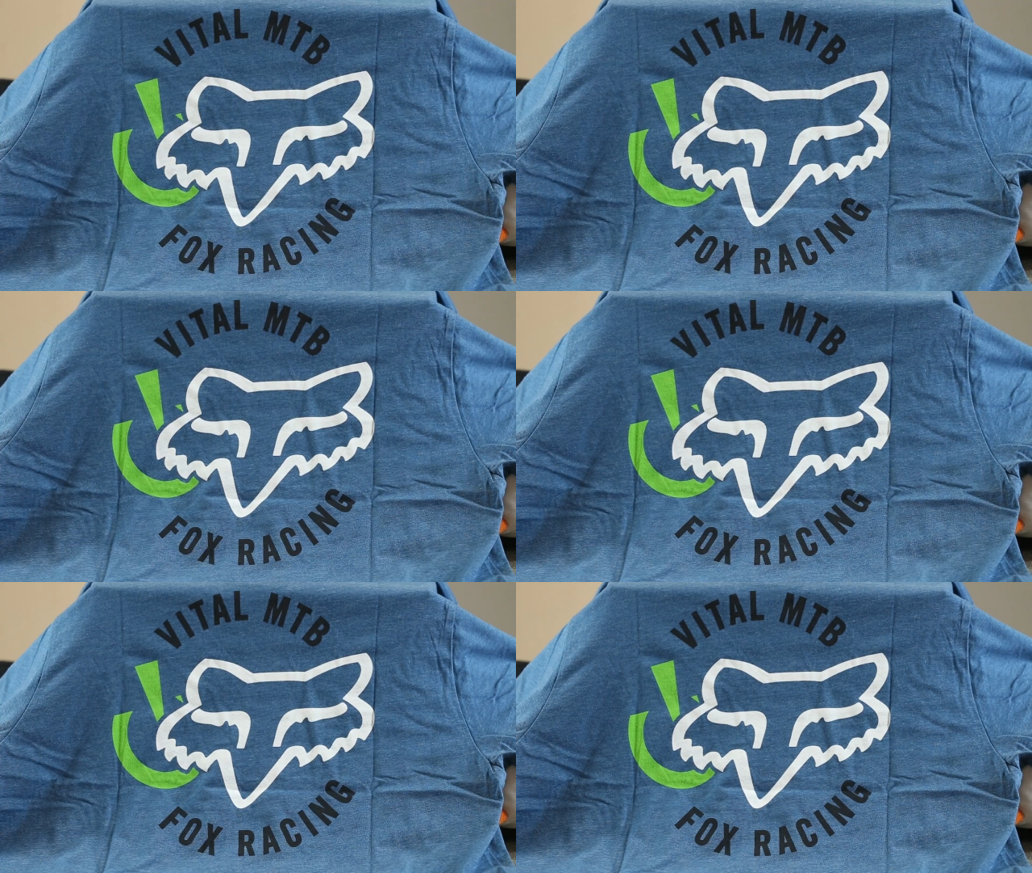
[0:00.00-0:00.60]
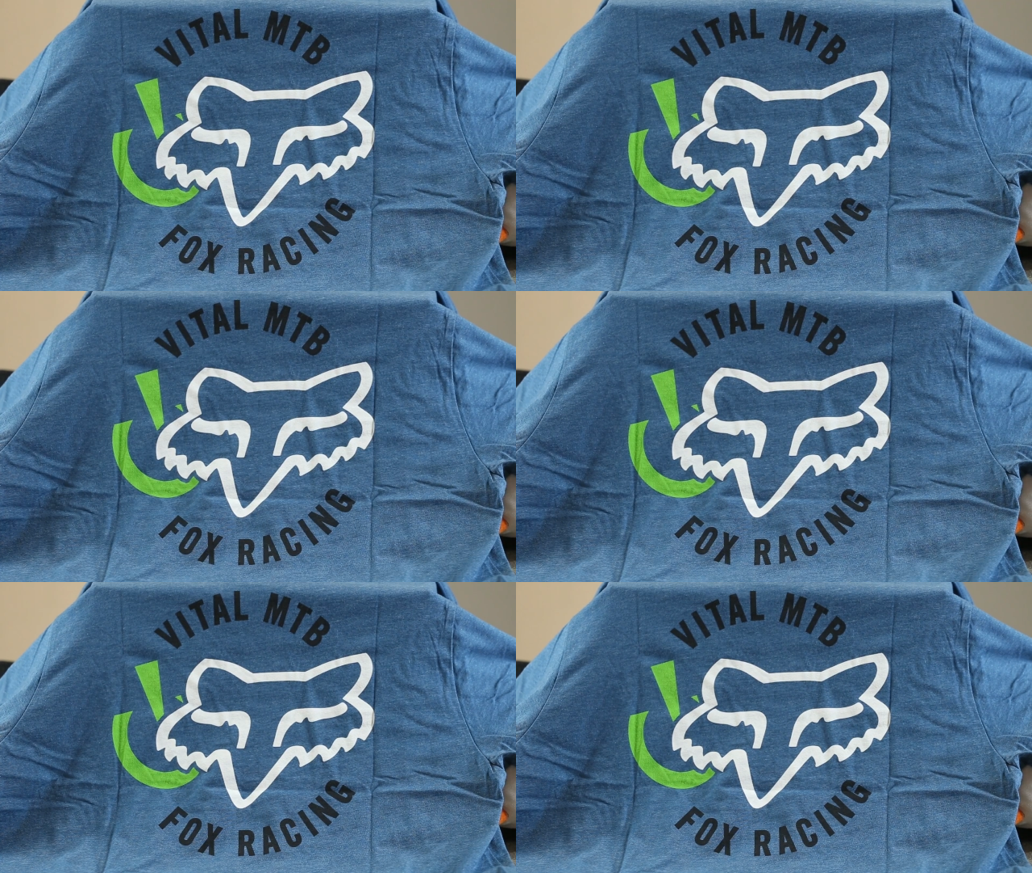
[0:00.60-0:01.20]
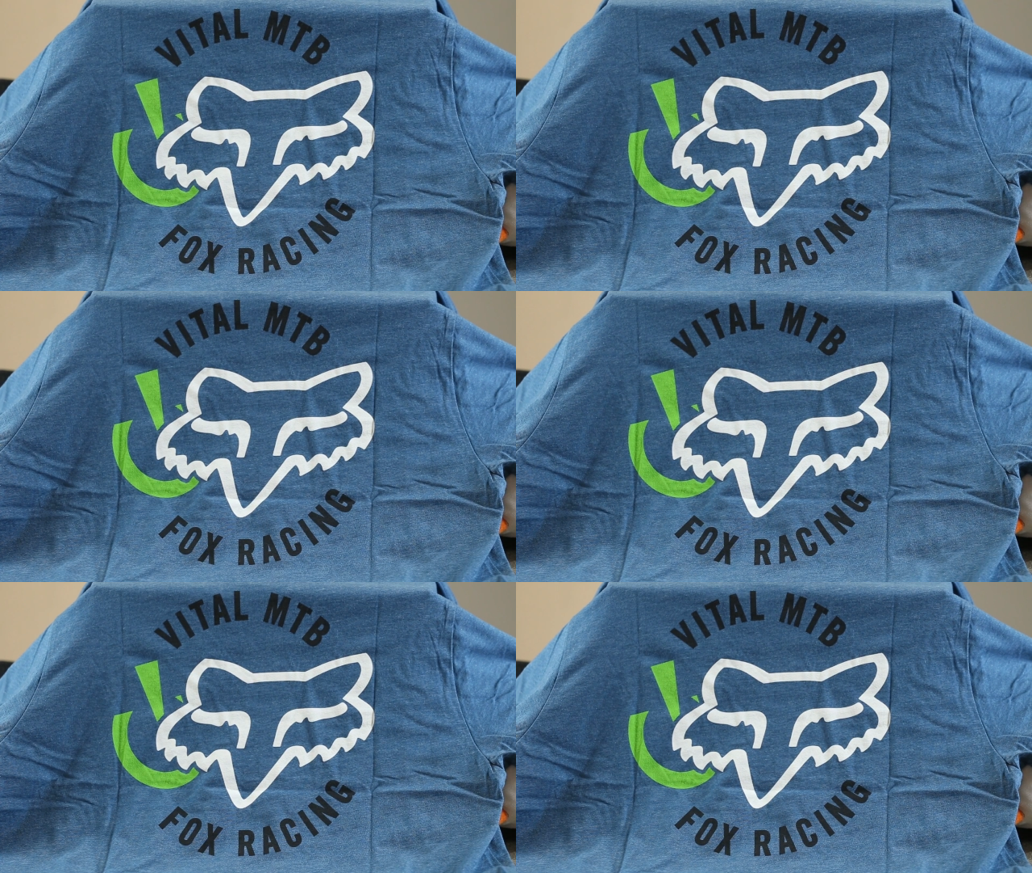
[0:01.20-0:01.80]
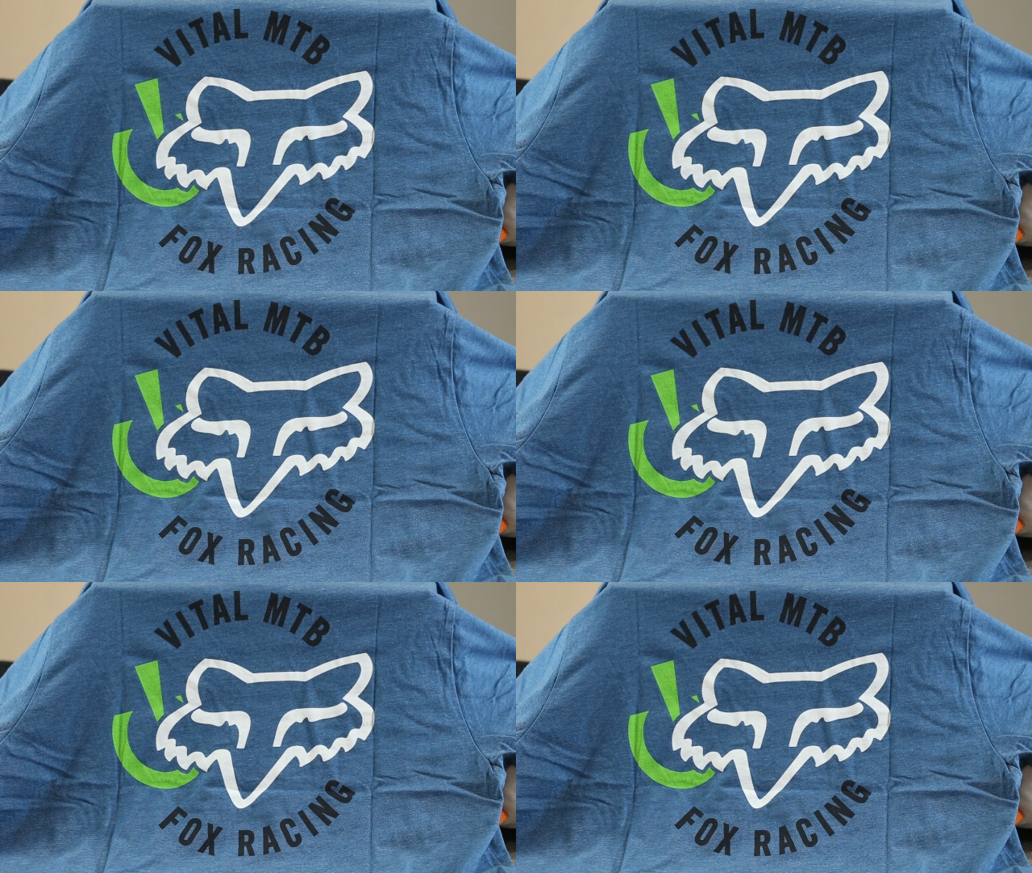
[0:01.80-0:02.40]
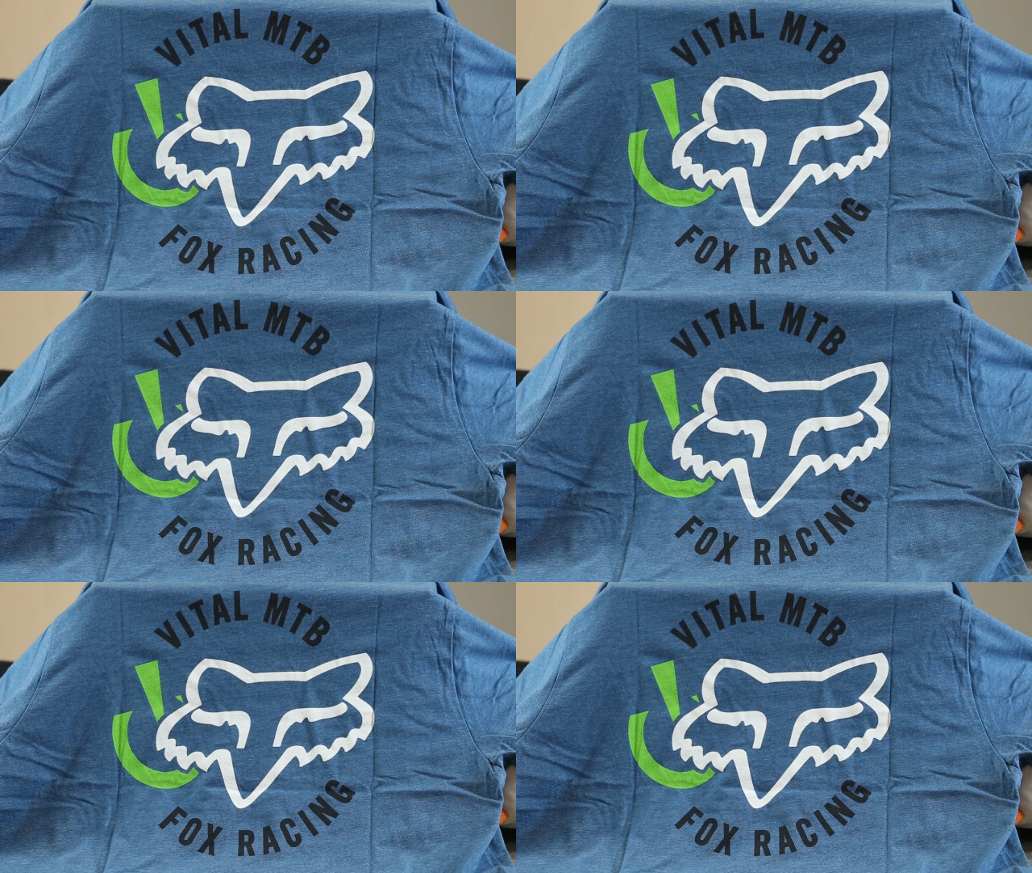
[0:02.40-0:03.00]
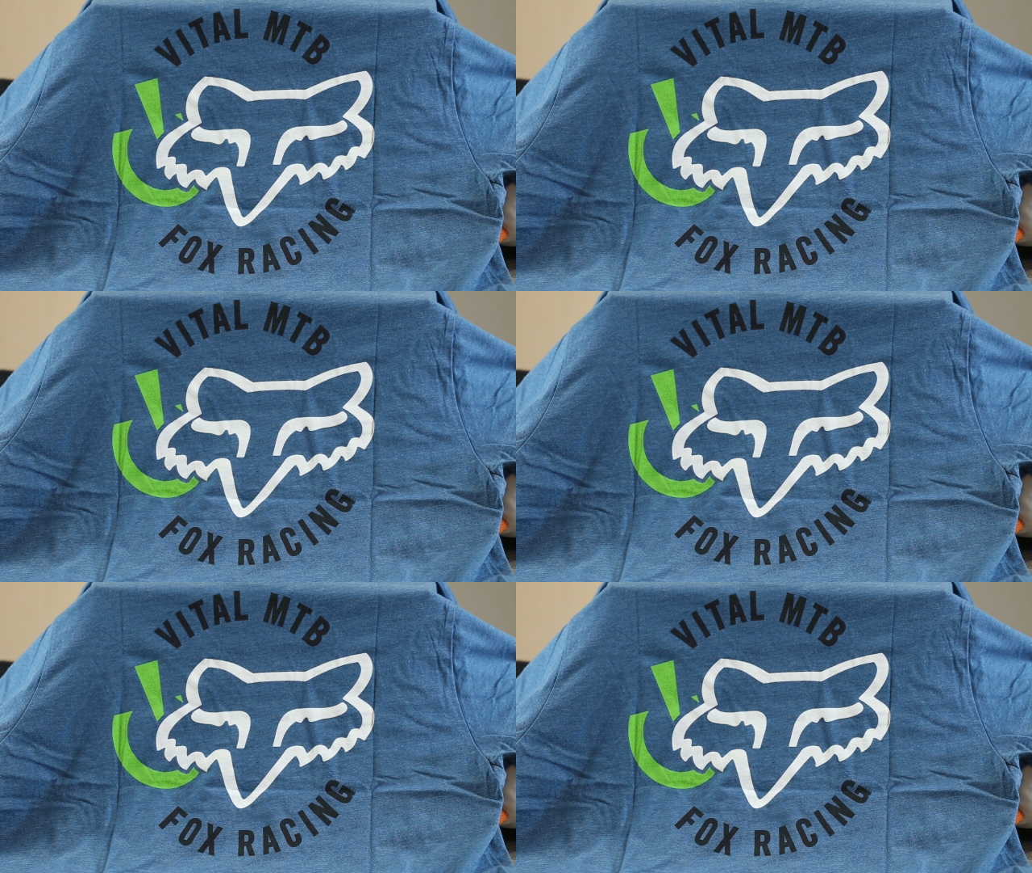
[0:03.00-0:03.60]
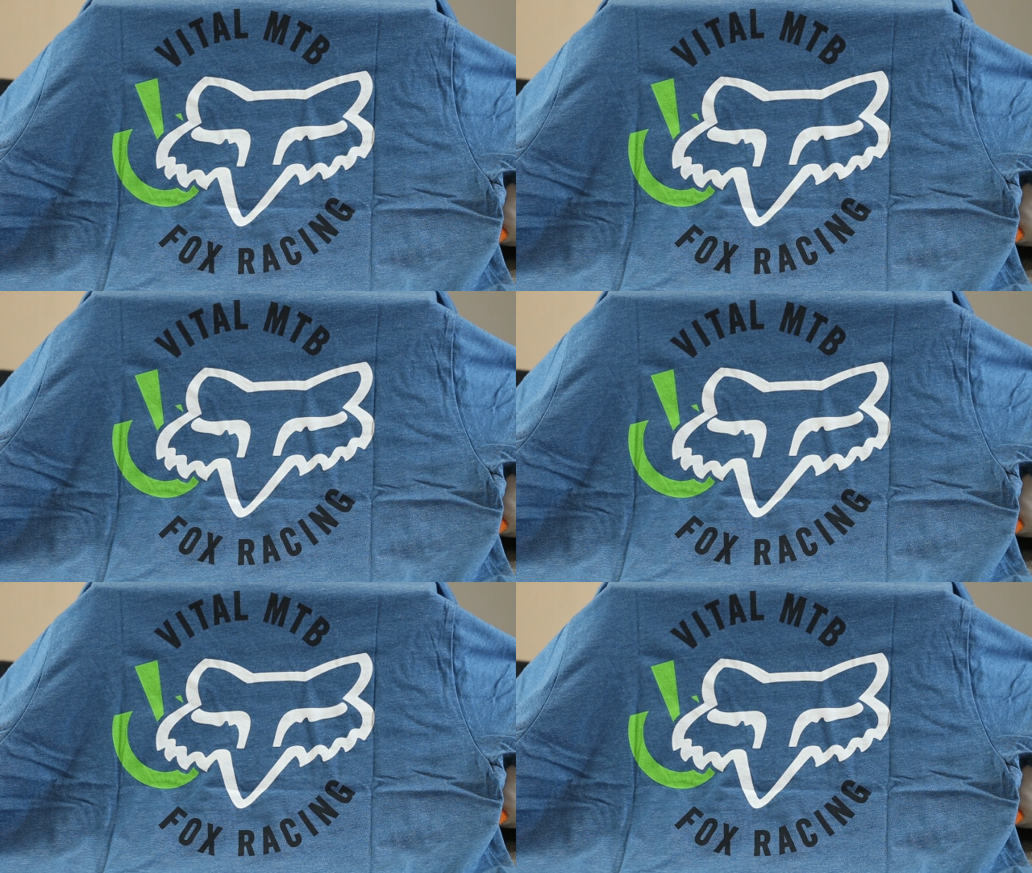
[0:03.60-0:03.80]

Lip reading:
[unreadable: no face in view]